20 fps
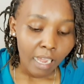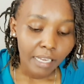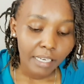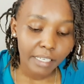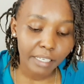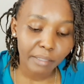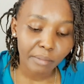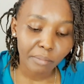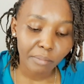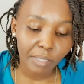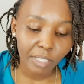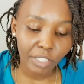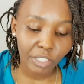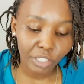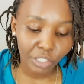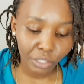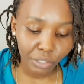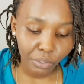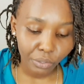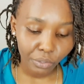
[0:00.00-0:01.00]
Number
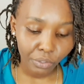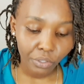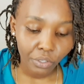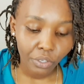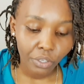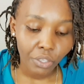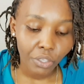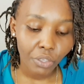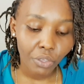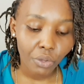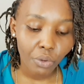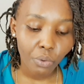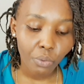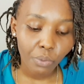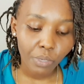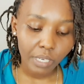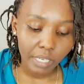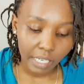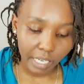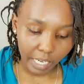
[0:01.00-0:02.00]
two, you
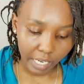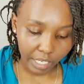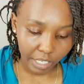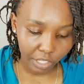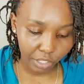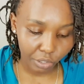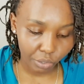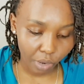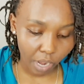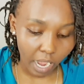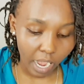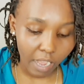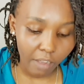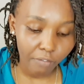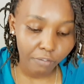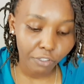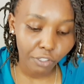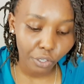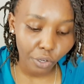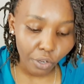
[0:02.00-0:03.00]
will need to
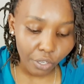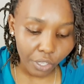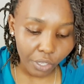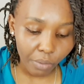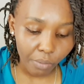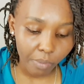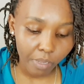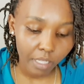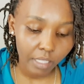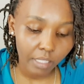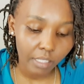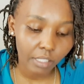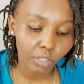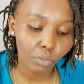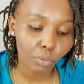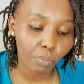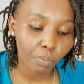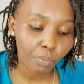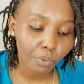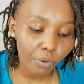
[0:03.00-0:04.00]
have documents
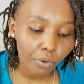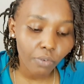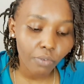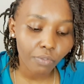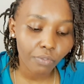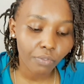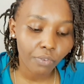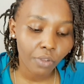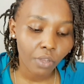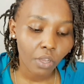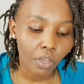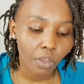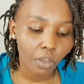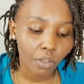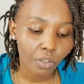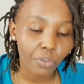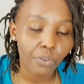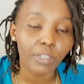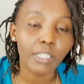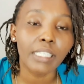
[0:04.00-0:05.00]
to prove
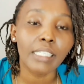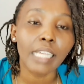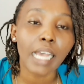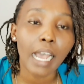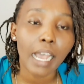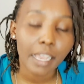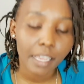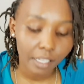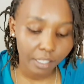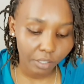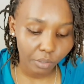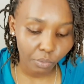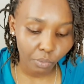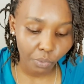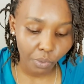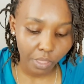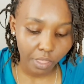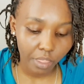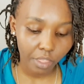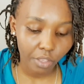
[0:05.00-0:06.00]
your ties
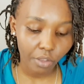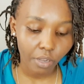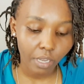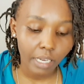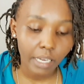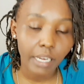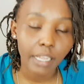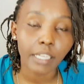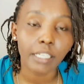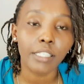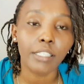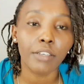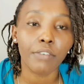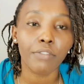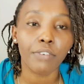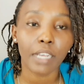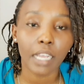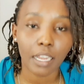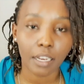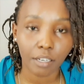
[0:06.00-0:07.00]
with your
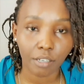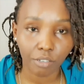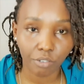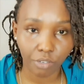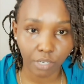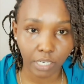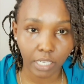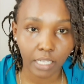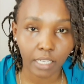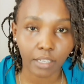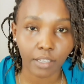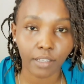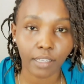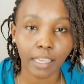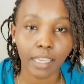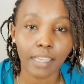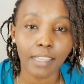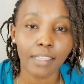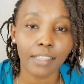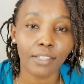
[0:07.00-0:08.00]
native country.
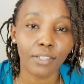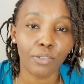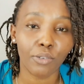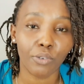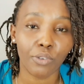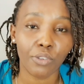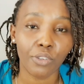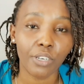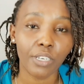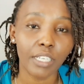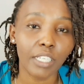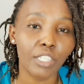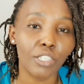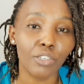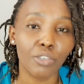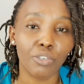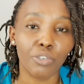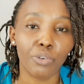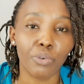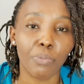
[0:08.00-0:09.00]
Okay, so you need
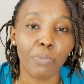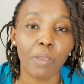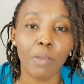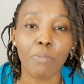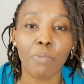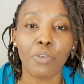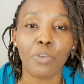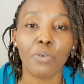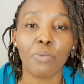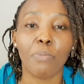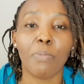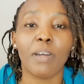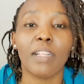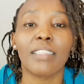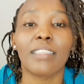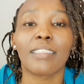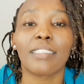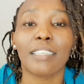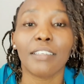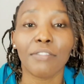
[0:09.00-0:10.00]
to show maybe your
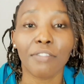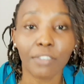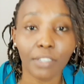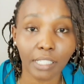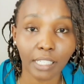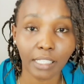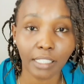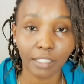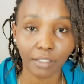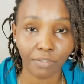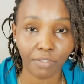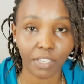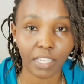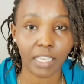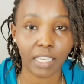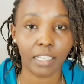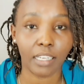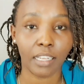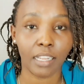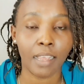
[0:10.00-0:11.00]
birth
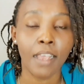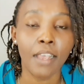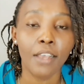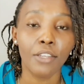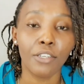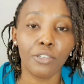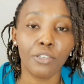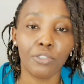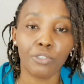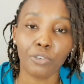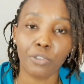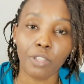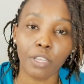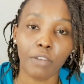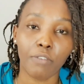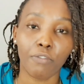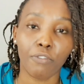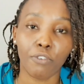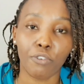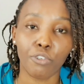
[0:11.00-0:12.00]
certificate to show
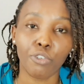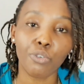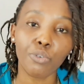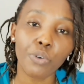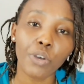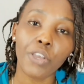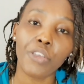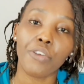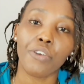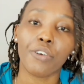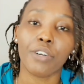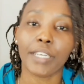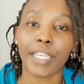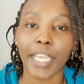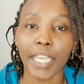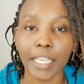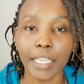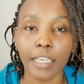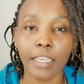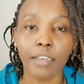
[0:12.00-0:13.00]
that for sure you're a
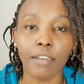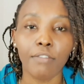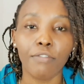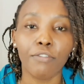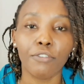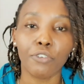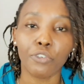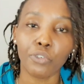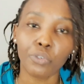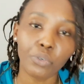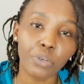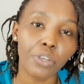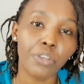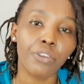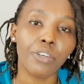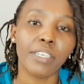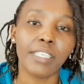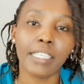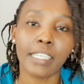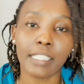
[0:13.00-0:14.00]
Kenyan, for sure
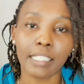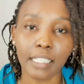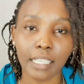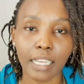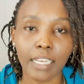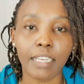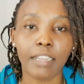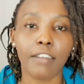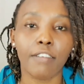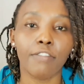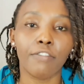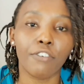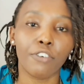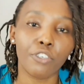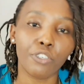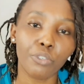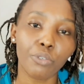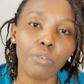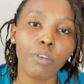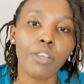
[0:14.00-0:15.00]
you're Tanzanian, for
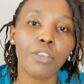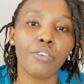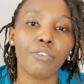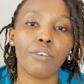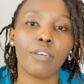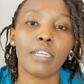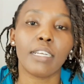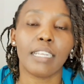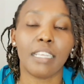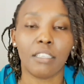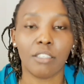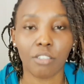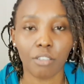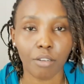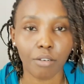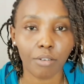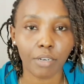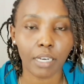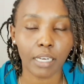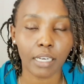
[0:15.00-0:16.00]
sure you are
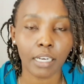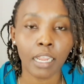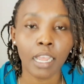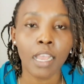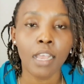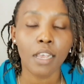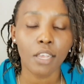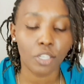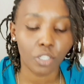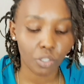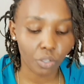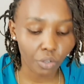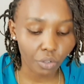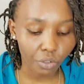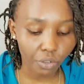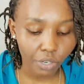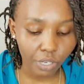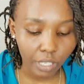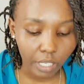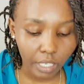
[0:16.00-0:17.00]
Nigerian. So
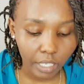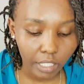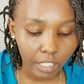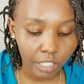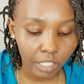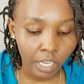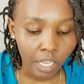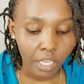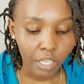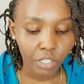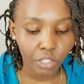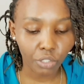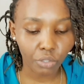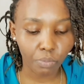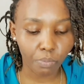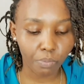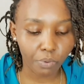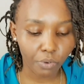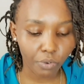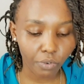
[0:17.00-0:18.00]
you'll need
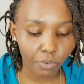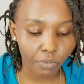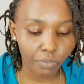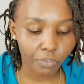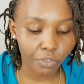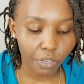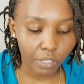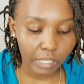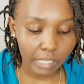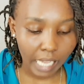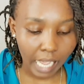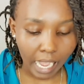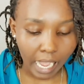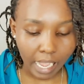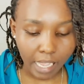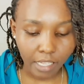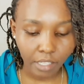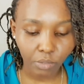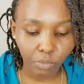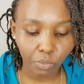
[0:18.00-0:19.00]
to prove your
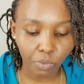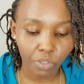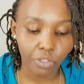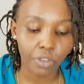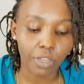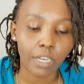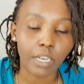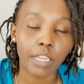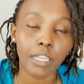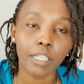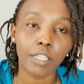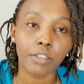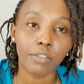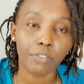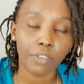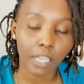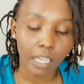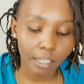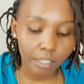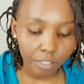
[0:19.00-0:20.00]
ties with your
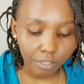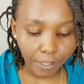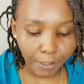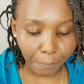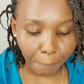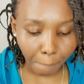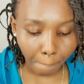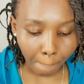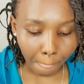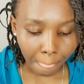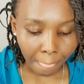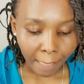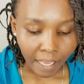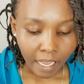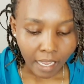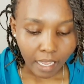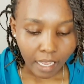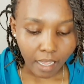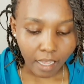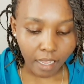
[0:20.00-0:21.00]
native country.
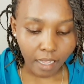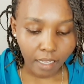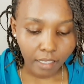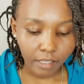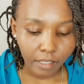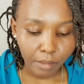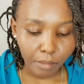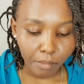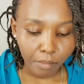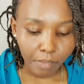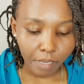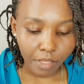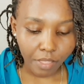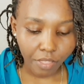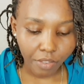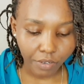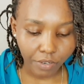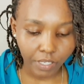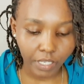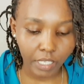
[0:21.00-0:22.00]
Number
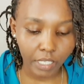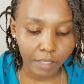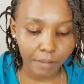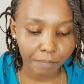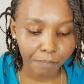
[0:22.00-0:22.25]
three,